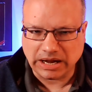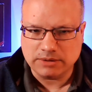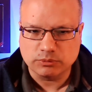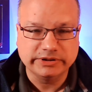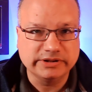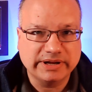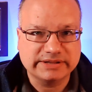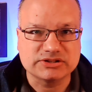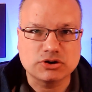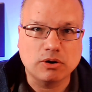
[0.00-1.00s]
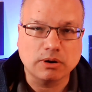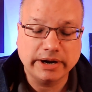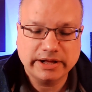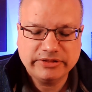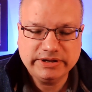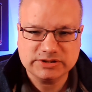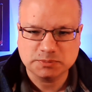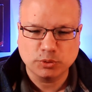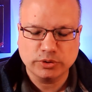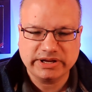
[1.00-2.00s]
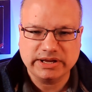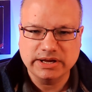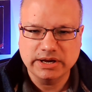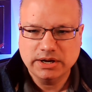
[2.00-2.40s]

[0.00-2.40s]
really like this car, and I think it's pretty